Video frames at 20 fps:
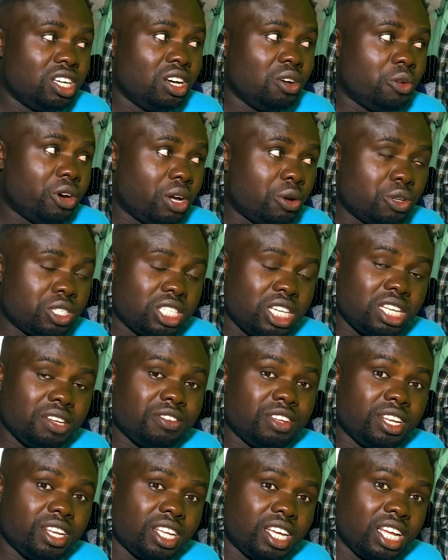when I was
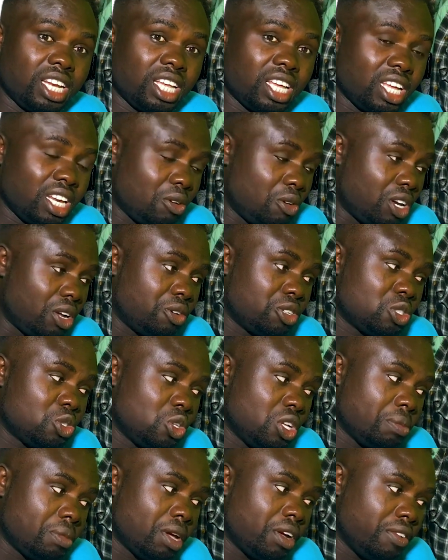living in Gilgil, when I was
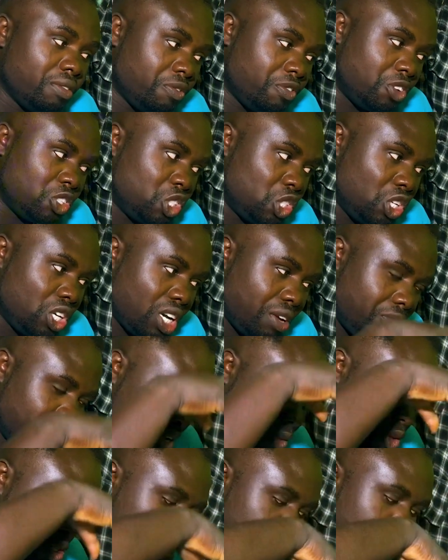doing my photography, I
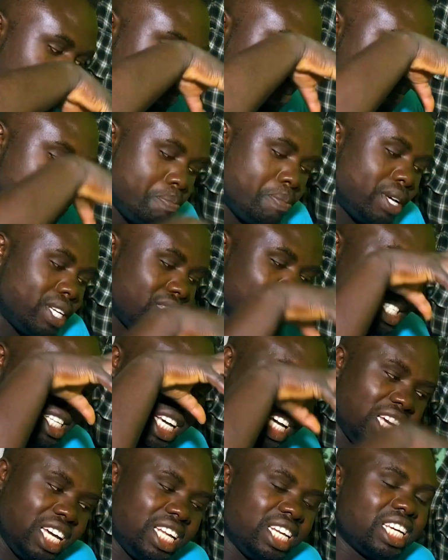was based
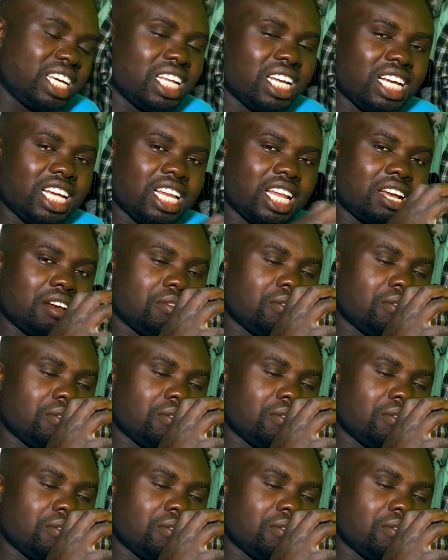in Gilgil